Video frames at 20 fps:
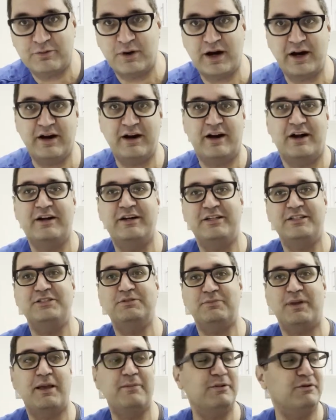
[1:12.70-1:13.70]
Where are these
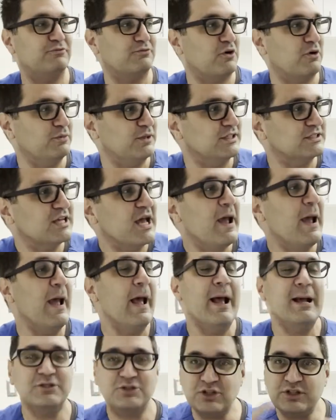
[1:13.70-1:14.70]
baby formulas?
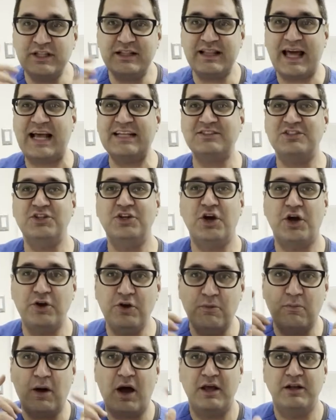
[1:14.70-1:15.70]
So the last thing on
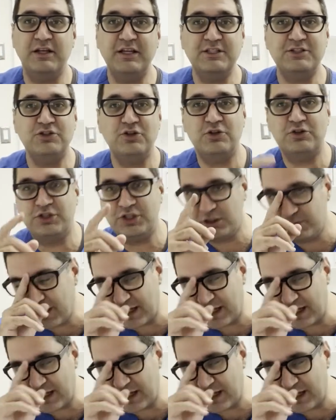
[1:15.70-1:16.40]
your mind is your teeth.